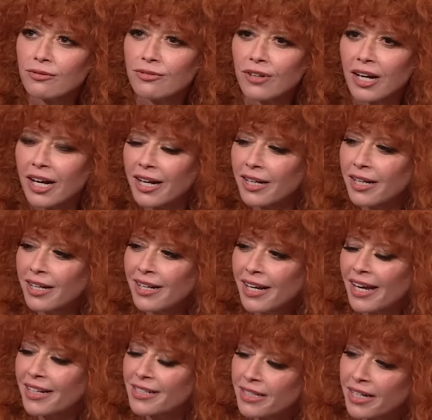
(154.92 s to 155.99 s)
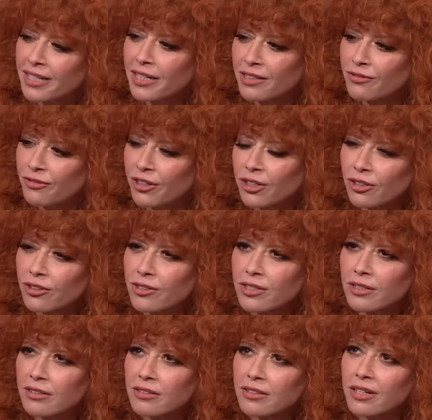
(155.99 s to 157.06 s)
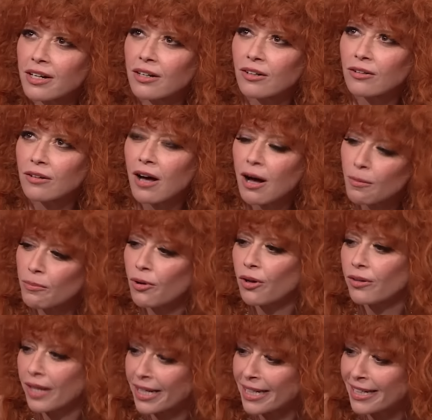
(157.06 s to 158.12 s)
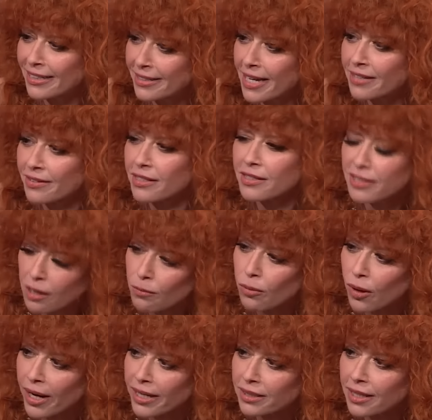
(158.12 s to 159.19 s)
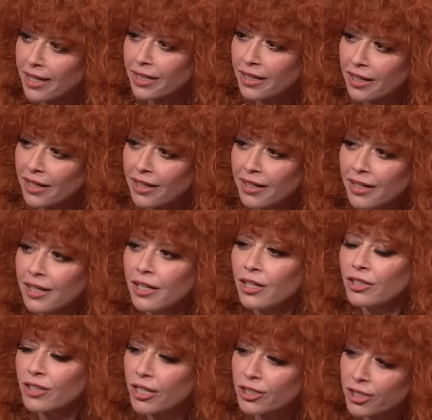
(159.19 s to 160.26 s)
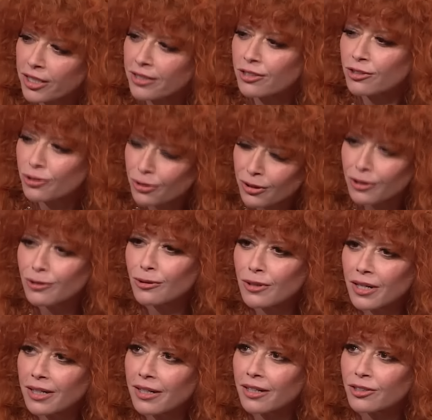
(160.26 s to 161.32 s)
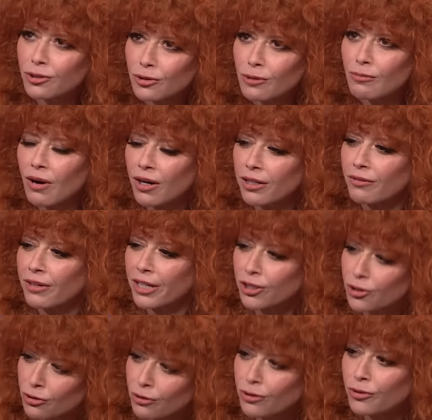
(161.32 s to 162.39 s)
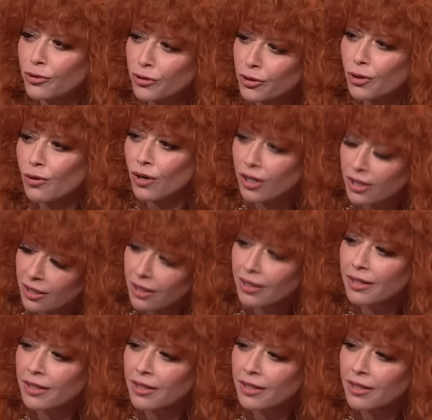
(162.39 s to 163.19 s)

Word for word: of uh, exists and feels still humble and like he can take the subway. Like uh, yeah. That's just true, a true mark of like a true New York. New York